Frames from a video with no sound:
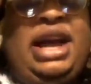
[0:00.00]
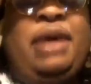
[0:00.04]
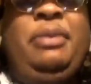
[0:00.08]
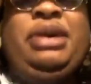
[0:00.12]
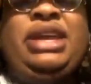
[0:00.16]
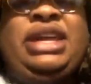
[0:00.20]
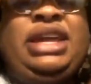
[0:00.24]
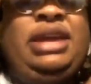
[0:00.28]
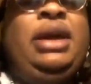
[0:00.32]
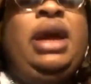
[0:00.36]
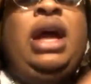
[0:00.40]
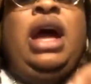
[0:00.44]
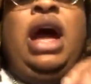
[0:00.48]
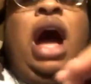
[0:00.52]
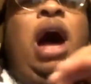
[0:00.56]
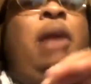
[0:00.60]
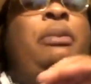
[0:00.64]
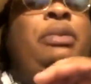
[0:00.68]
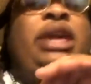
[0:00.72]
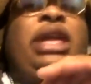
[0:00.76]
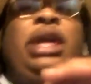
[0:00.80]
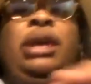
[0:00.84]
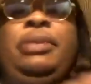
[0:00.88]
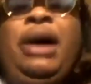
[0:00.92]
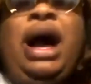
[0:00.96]
I'm
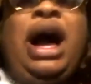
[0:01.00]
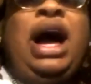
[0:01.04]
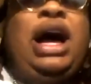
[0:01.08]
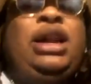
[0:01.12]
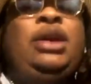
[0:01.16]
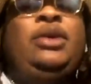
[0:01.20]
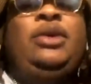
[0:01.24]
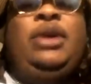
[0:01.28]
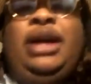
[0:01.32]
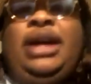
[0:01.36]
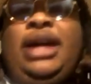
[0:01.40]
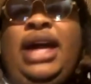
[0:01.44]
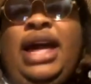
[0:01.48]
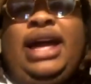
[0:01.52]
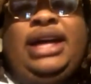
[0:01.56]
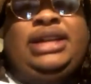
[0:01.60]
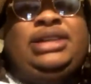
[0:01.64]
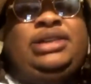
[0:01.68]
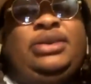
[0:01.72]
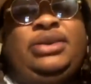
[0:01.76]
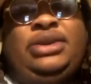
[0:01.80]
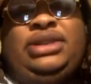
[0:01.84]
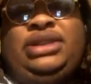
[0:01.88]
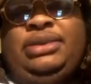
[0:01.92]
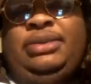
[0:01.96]
going to keep all the way
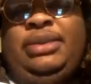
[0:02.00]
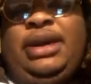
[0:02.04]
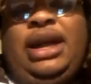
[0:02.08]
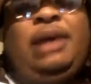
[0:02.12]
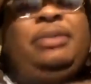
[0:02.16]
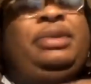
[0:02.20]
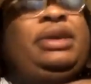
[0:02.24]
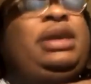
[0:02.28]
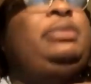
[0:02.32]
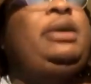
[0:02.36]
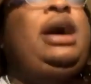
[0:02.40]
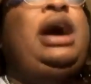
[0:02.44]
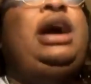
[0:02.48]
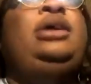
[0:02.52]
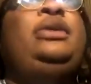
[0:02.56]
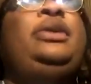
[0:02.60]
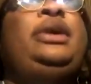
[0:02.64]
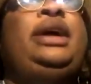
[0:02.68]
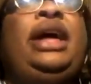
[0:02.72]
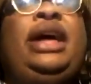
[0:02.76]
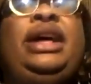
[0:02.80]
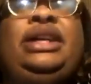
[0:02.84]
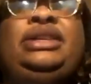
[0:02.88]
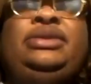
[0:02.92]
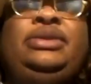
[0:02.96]
gangster with you, man. I'm going to keep all the
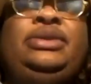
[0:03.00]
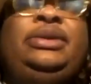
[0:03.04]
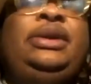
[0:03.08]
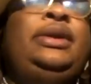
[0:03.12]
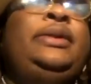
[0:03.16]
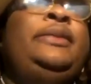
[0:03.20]
gangster.